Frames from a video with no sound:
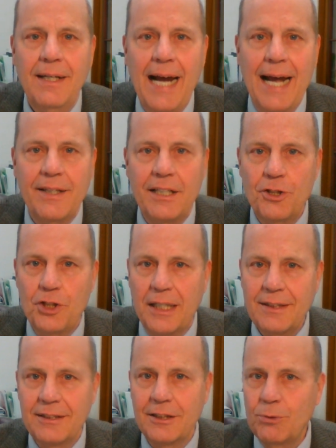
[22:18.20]
and that
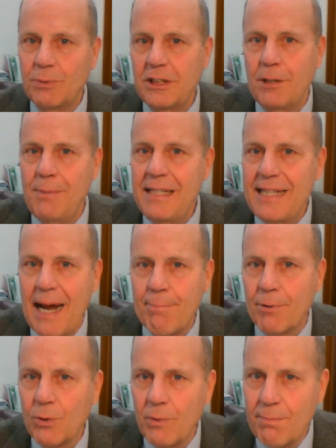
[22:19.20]
justice was to be
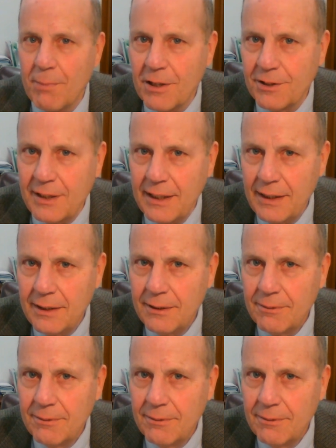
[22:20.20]
tempered with mercy.